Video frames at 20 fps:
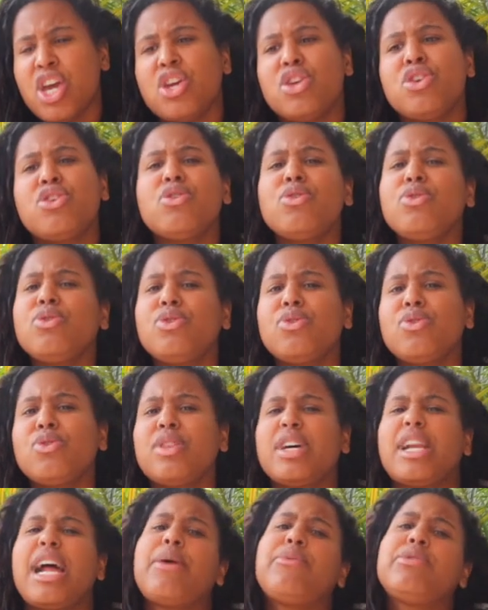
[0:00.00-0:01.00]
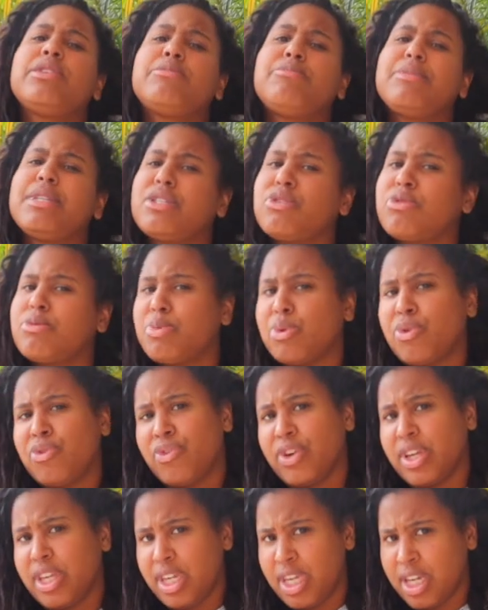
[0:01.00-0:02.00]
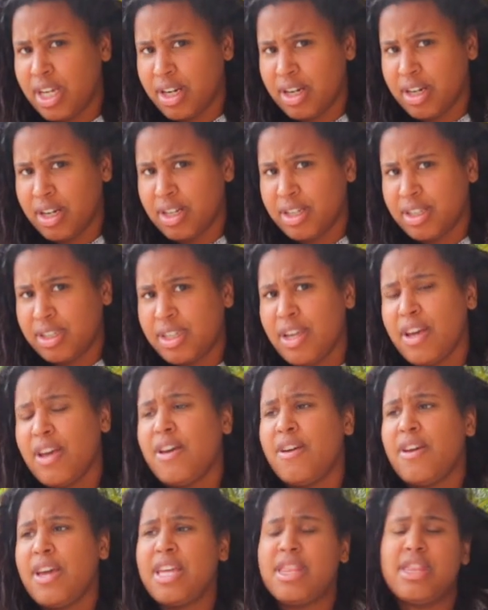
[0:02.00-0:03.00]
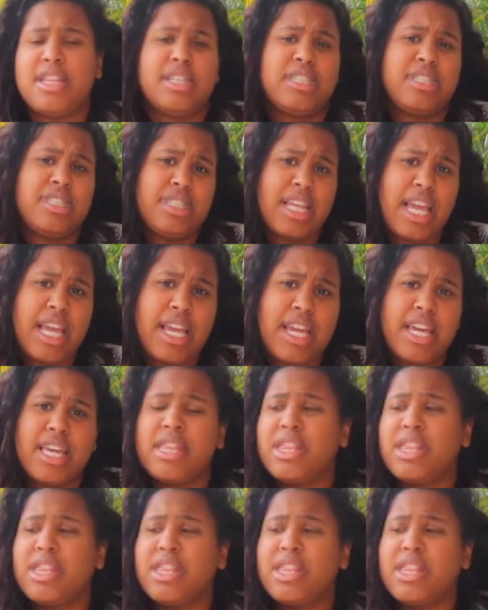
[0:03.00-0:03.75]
You knew that I was miserable for years in the state,